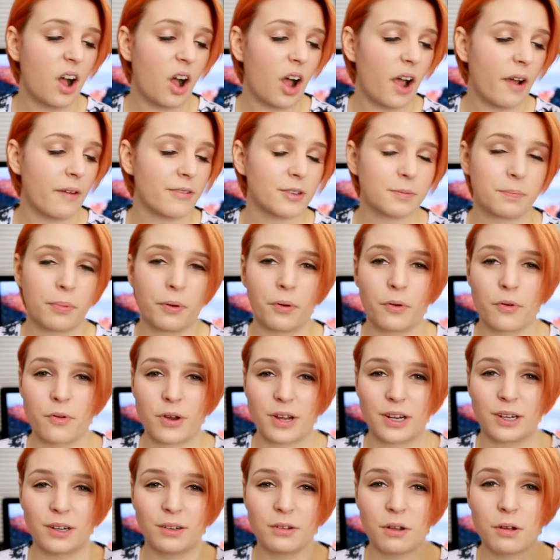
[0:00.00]
I was
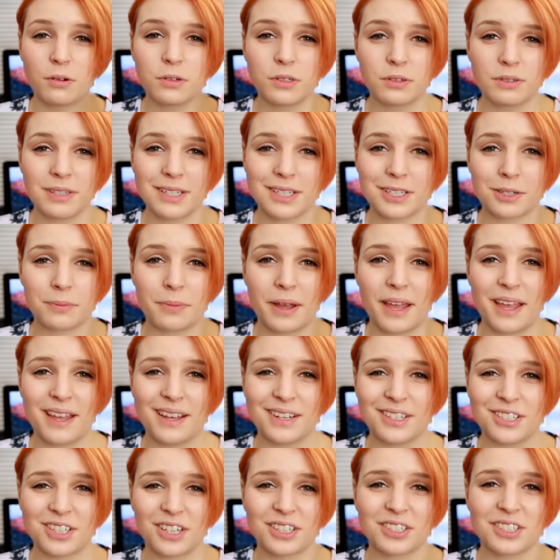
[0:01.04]
pouring loads of this on my
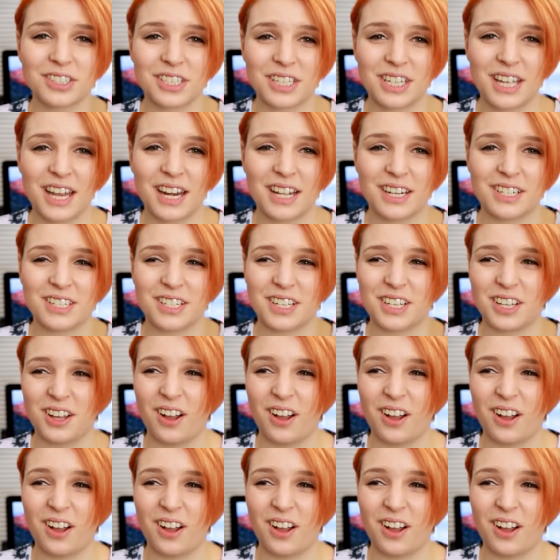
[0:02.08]
hair just to get it to